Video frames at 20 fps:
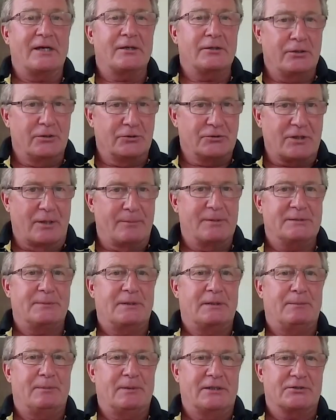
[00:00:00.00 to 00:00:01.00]
you. Thank you, Jamie.
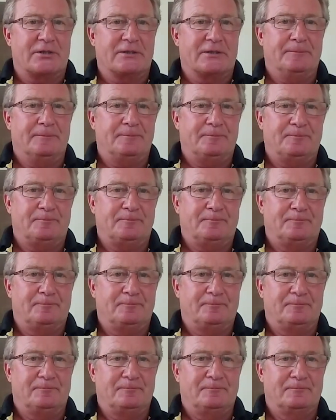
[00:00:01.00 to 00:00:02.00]
It's been a pleasure.
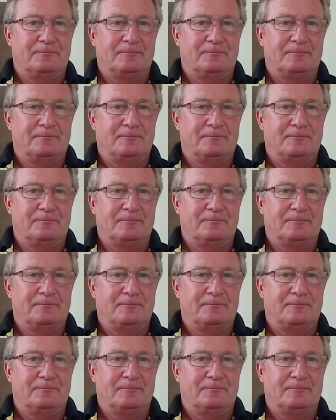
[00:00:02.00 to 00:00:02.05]
Thanks.